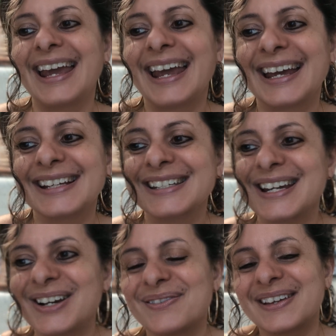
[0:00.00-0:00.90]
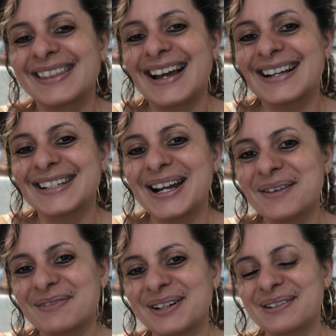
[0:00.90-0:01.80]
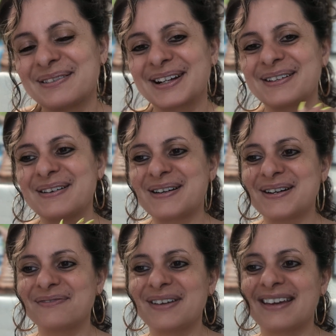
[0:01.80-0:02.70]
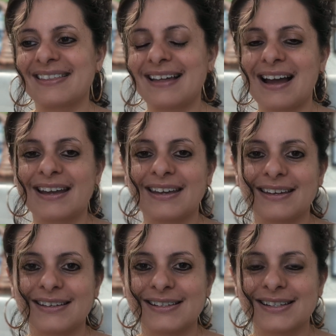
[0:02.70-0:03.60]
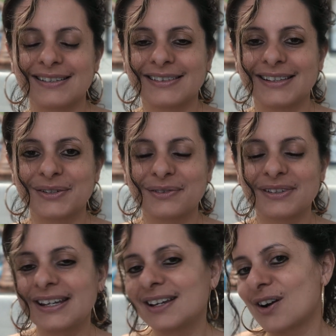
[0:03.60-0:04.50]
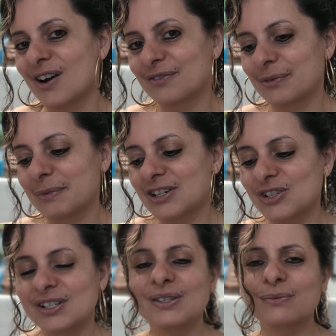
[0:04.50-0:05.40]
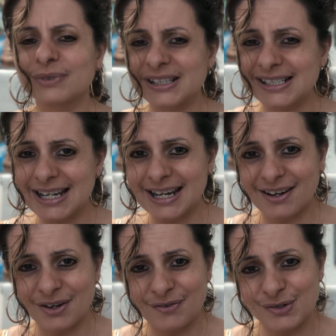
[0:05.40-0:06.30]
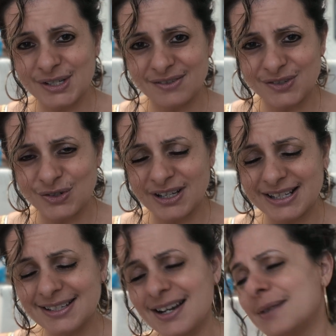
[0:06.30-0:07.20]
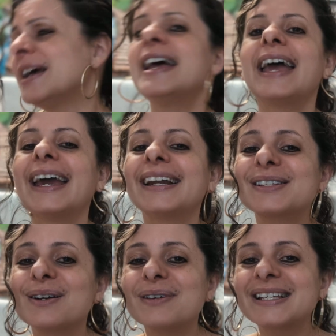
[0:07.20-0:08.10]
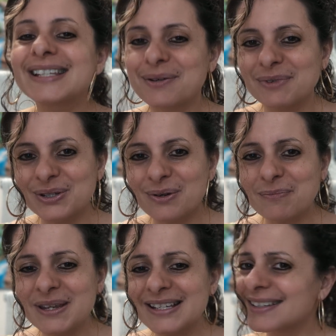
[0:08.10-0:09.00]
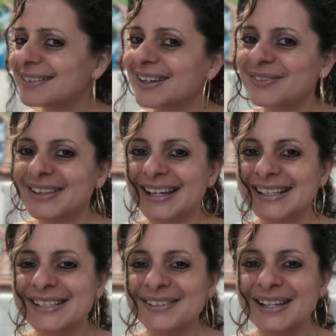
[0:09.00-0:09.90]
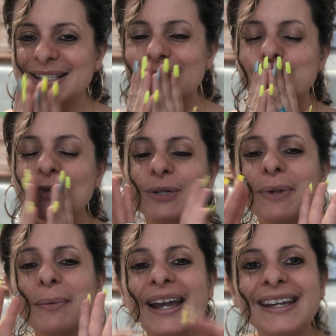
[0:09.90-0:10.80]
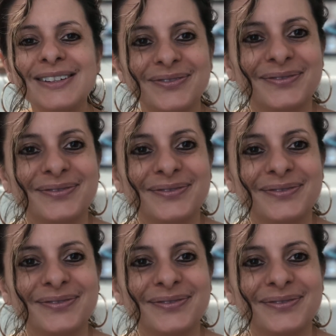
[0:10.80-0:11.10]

And with that timer going off, that is literally confirmation. So really take care of yourselves during this time. And as always, I wish you all peace, love, and light. Until next time, bye-bye.